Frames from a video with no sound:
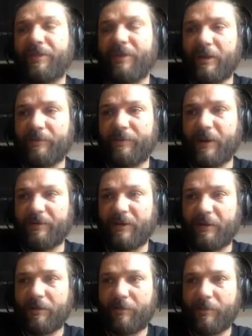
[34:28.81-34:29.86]

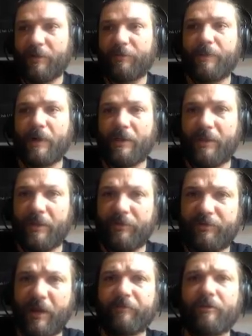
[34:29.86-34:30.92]
third-party instruments, but the
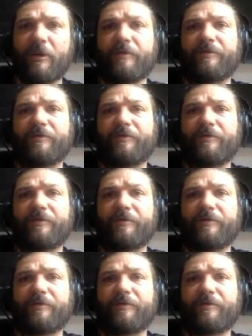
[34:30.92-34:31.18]
general